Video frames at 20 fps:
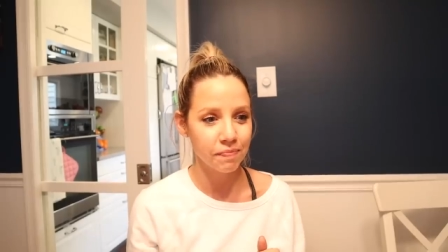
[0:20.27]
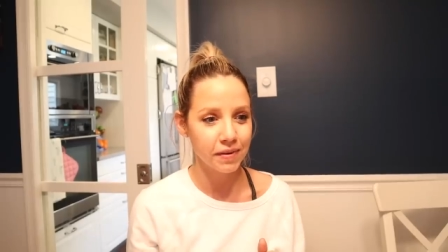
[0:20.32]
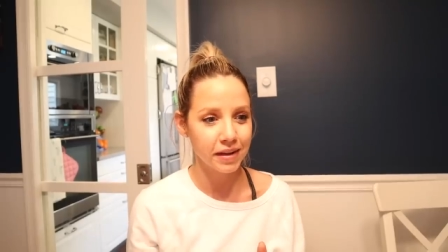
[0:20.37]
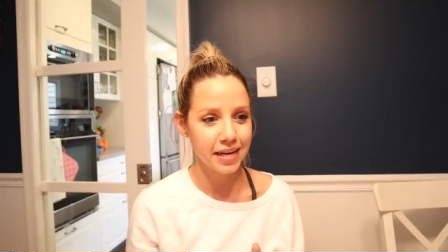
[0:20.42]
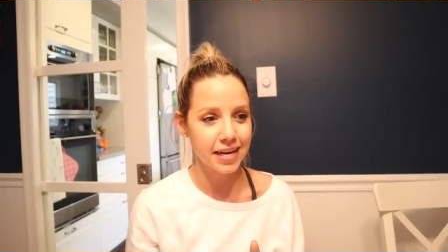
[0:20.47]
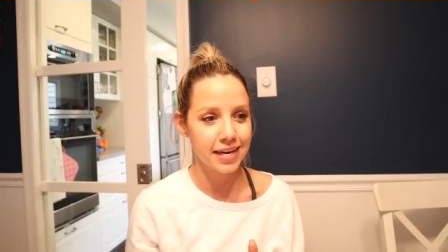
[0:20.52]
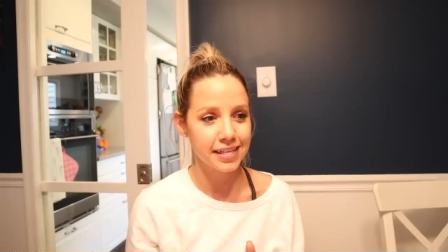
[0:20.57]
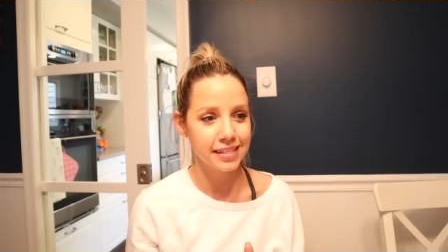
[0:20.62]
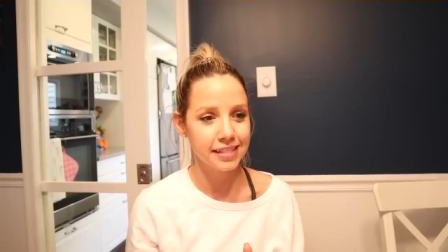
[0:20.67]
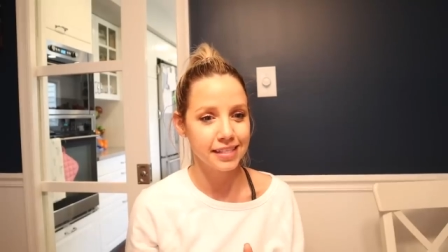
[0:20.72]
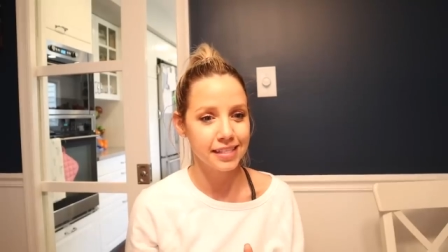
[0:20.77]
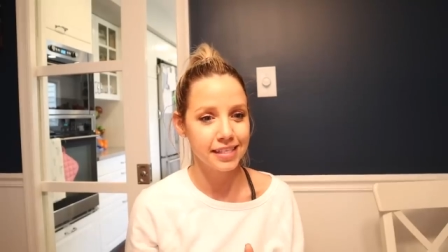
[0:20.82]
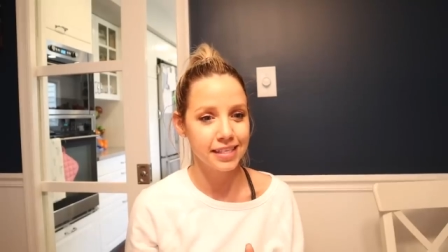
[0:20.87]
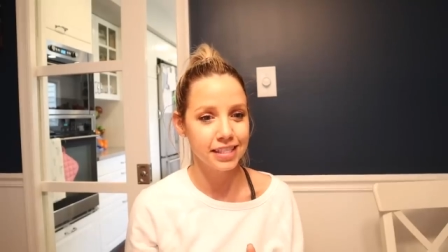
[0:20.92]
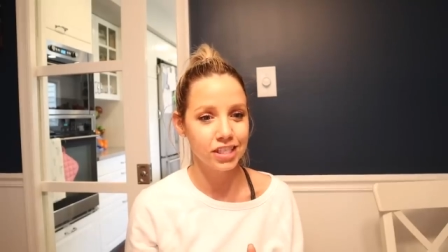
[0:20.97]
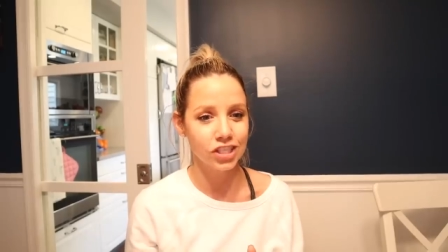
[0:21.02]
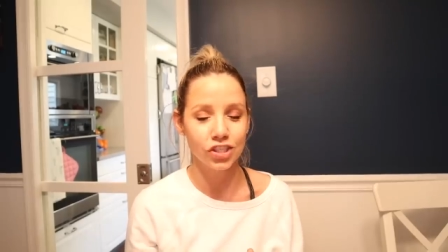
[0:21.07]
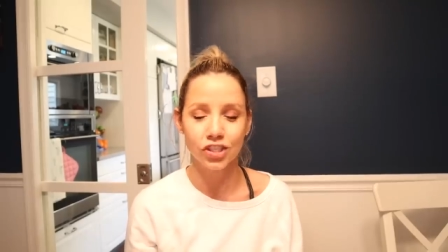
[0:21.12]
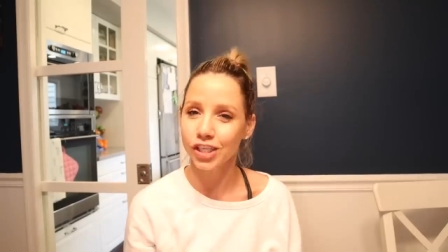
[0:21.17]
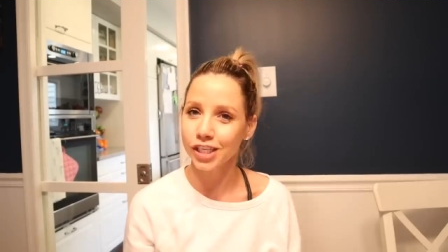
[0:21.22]
because you
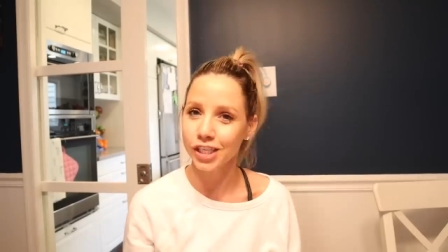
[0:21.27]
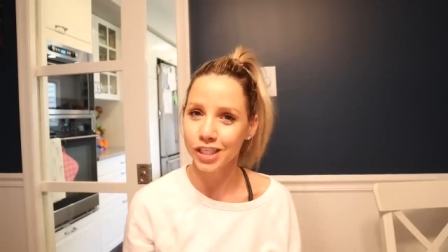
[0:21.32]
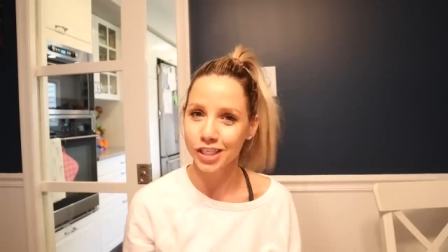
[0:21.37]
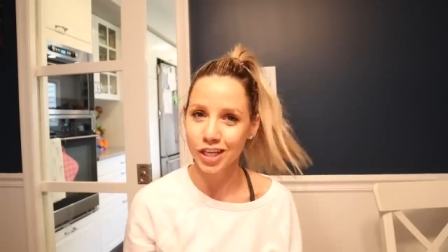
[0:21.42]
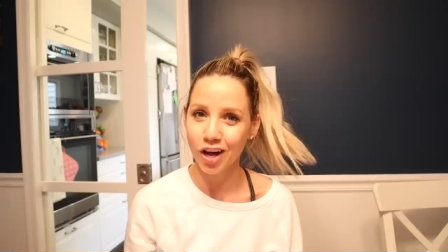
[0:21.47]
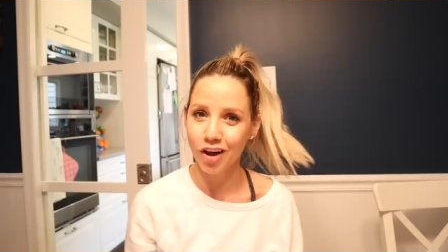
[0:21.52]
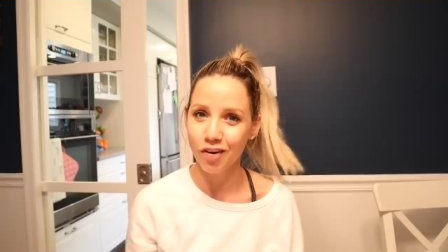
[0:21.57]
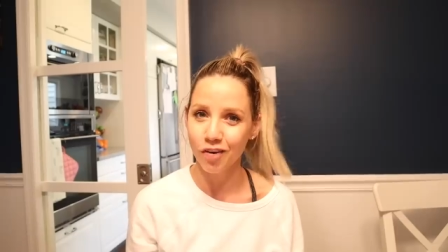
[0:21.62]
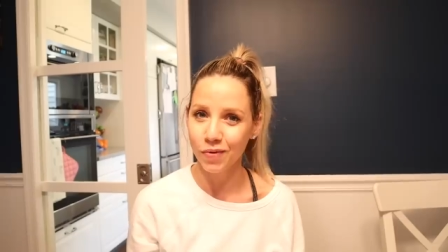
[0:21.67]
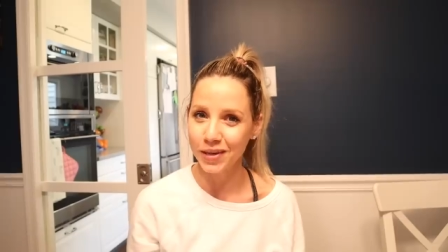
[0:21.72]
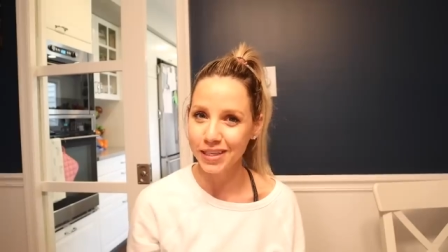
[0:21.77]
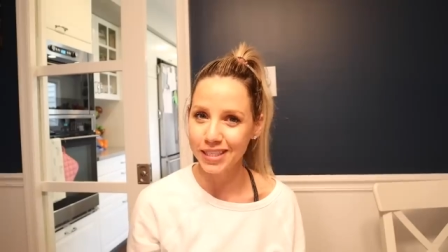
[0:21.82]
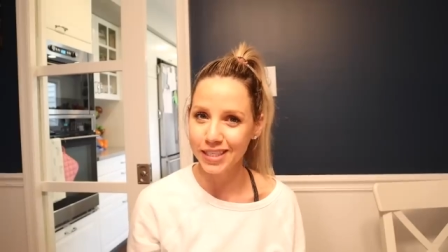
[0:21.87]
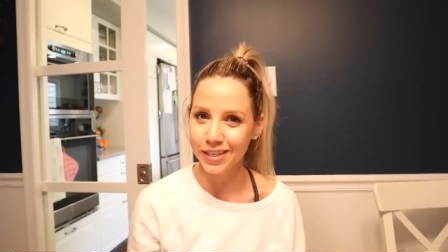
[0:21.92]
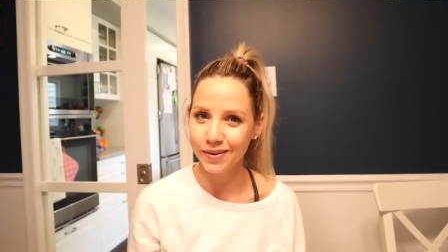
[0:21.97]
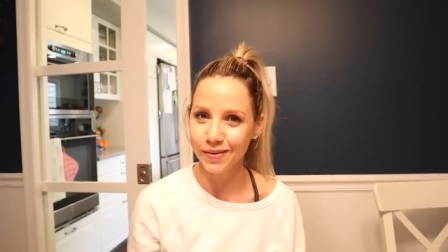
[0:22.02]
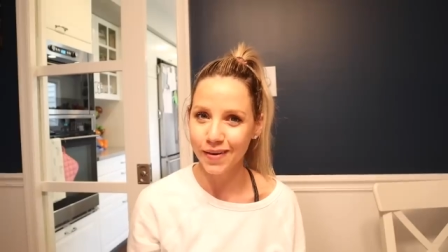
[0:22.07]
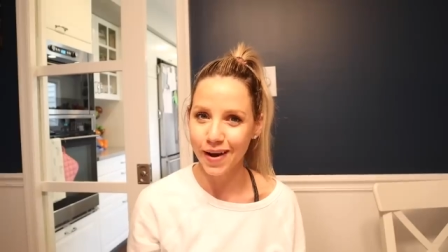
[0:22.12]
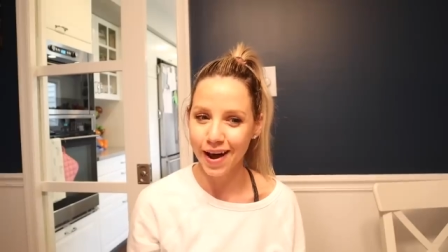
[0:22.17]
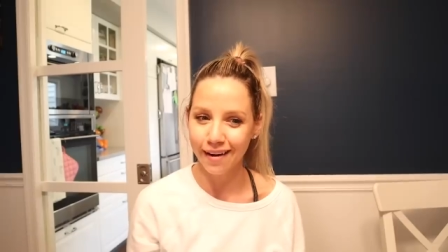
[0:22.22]
need to treat yourself once
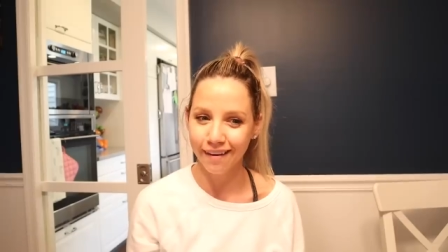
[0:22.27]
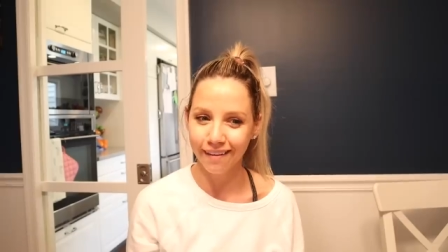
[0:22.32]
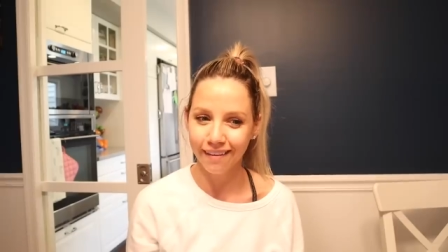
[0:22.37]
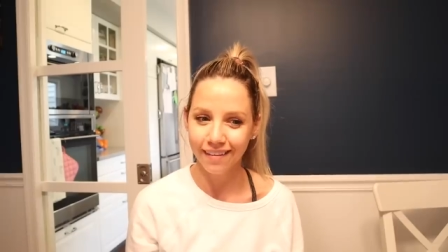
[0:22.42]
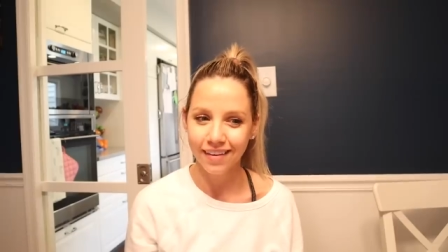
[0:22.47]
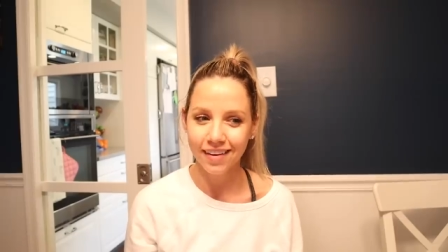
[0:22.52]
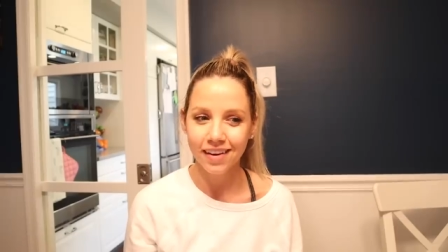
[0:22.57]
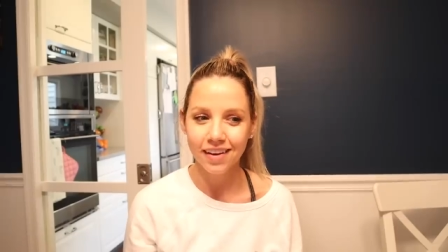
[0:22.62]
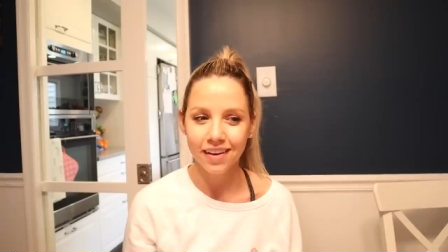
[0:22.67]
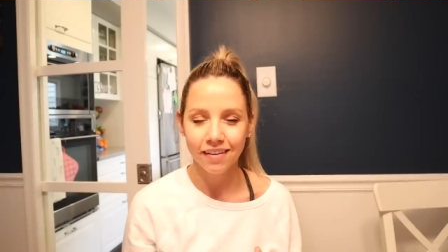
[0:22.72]
in a while.